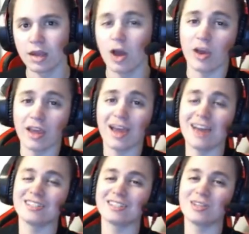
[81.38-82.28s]
Okay,
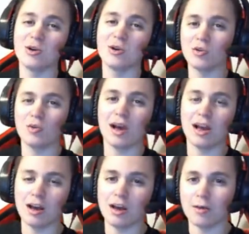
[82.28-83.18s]
guys, so
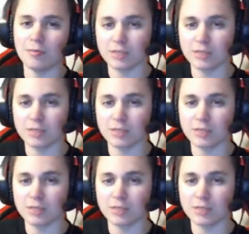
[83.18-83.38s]
um,